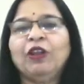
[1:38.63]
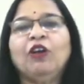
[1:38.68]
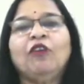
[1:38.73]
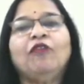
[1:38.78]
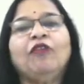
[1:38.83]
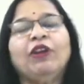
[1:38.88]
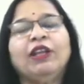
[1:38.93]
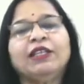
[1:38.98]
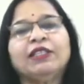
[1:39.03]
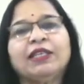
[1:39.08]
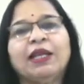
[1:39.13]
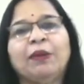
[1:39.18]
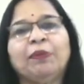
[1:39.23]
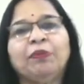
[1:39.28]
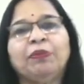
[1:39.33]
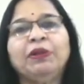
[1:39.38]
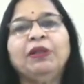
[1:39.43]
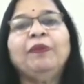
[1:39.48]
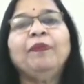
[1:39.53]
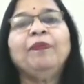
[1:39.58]
For
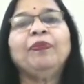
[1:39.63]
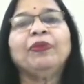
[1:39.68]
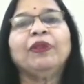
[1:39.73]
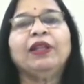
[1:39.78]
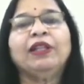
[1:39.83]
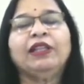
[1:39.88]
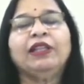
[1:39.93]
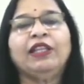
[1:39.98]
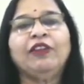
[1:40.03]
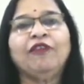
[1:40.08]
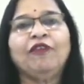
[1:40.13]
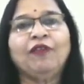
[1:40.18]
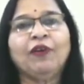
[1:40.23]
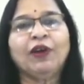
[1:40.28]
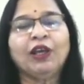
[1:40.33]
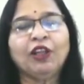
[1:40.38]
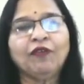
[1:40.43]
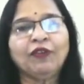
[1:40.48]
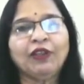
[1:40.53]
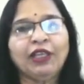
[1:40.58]
example, one
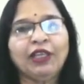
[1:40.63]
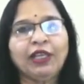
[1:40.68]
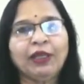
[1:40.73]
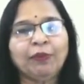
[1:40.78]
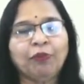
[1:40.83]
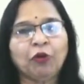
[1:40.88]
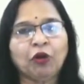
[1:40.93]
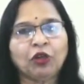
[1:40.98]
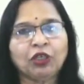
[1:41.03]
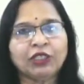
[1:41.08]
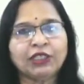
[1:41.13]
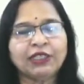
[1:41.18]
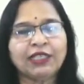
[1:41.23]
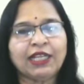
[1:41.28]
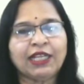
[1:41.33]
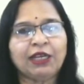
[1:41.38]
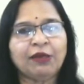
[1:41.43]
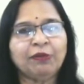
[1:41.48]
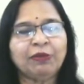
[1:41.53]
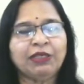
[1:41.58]
of the important
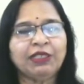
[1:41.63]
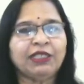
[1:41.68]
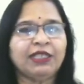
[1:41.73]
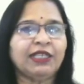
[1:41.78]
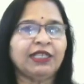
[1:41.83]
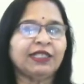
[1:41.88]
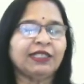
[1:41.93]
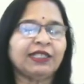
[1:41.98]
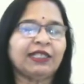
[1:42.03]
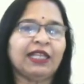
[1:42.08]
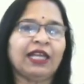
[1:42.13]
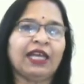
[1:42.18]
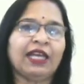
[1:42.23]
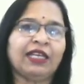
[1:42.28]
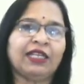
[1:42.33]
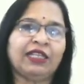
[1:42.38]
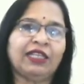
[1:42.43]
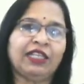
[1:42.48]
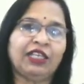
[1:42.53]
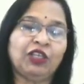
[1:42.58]
element is that
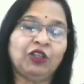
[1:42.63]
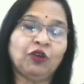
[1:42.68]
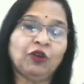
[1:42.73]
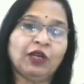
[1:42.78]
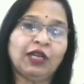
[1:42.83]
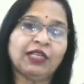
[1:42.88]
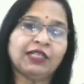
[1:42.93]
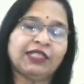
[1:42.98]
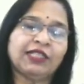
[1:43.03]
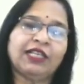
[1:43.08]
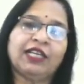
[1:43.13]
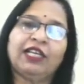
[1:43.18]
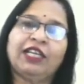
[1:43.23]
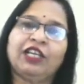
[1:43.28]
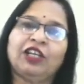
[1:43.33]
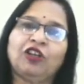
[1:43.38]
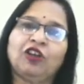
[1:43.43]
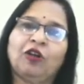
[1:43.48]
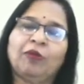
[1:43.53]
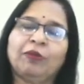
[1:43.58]
the neoclassical
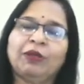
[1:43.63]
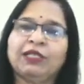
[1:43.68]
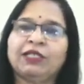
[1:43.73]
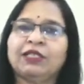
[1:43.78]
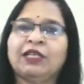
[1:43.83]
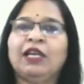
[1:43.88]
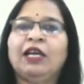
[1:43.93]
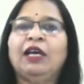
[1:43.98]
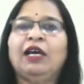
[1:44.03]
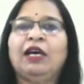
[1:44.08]
economics